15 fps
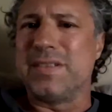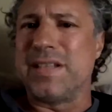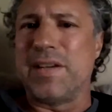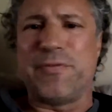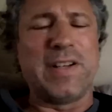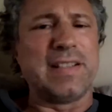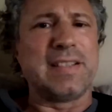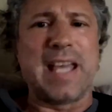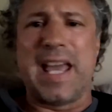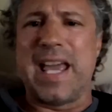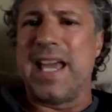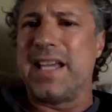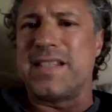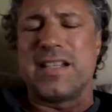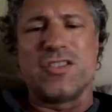different
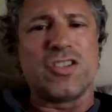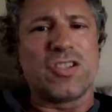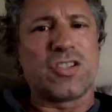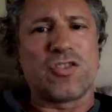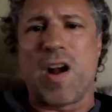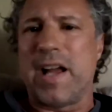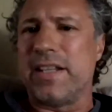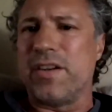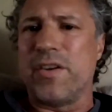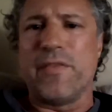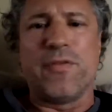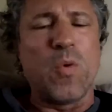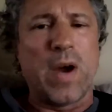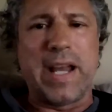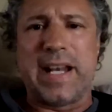things, and just tried to
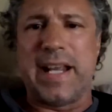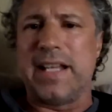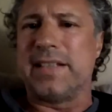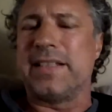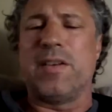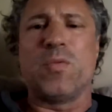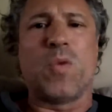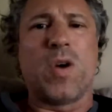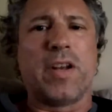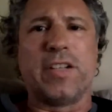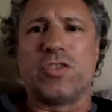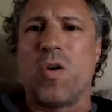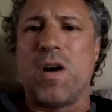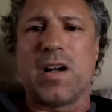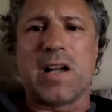avoid it, didn't
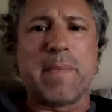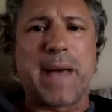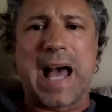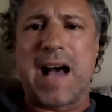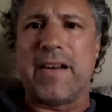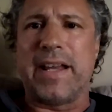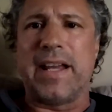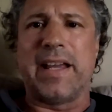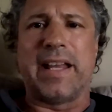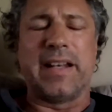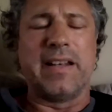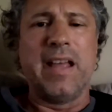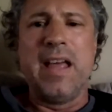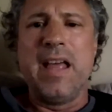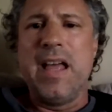want to talk about it,
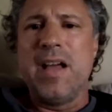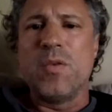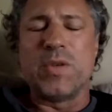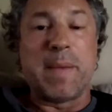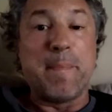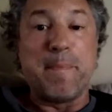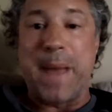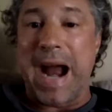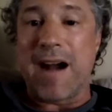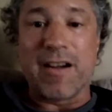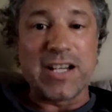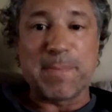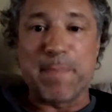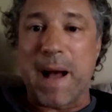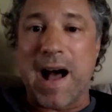and was
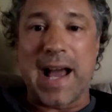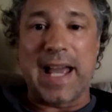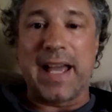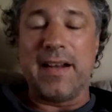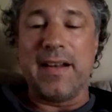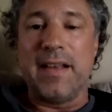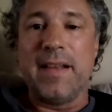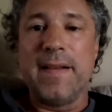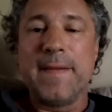embarrassed by it.